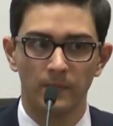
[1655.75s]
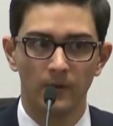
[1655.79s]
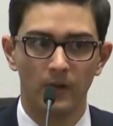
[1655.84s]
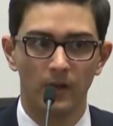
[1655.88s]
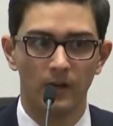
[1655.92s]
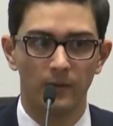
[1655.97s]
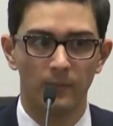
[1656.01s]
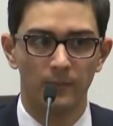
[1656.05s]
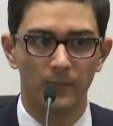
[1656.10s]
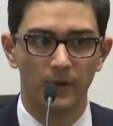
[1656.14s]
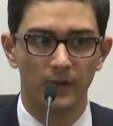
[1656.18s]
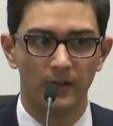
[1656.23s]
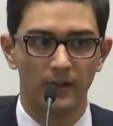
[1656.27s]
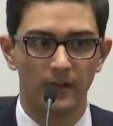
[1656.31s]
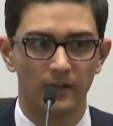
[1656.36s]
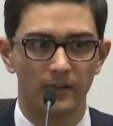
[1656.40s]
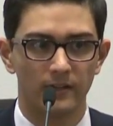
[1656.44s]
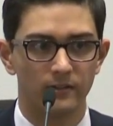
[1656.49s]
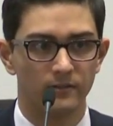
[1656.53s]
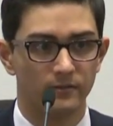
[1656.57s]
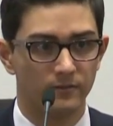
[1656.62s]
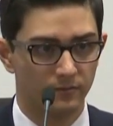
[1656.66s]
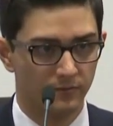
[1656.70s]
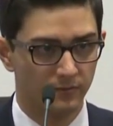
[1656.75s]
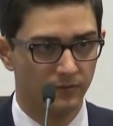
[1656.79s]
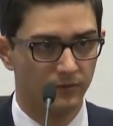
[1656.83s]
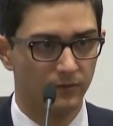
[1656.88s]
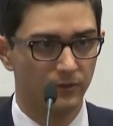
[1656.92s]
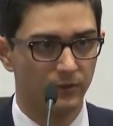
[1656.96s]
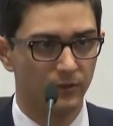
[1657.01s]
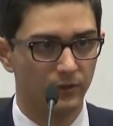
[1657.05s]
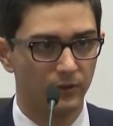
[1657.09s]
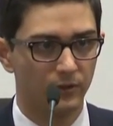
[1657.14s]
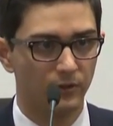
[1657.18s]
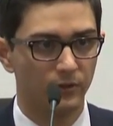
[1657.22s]
I
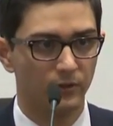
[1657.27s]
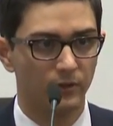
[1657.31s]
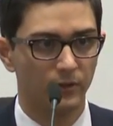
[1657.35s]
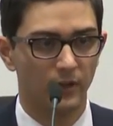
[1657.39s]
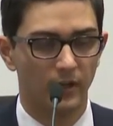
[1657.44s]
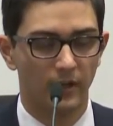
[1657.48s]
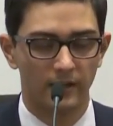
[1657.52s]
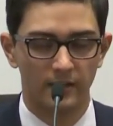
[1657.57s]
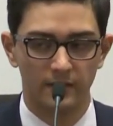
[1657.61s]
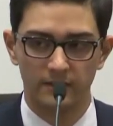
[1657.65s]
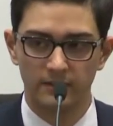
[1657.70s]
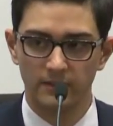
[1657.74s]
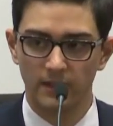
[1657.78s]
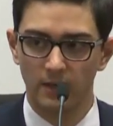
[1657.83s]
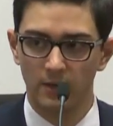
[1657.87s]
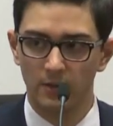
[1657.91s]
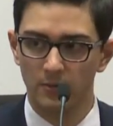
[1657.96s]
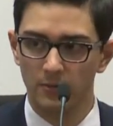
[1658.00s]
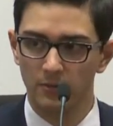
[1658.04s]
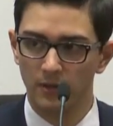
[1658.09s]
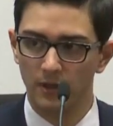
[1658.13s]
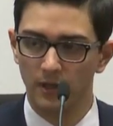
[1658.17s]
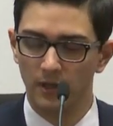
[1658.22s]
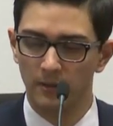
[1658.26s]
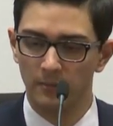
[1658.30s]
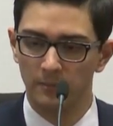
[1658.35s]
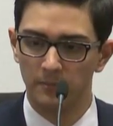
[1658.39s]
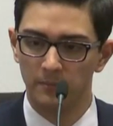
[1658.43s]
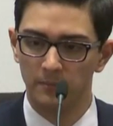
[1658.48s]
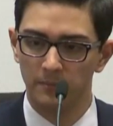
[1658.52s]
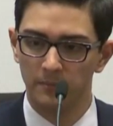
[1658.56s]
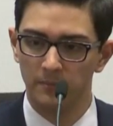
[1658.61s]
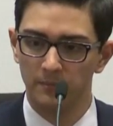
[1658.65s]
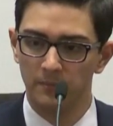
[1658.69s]
could tell.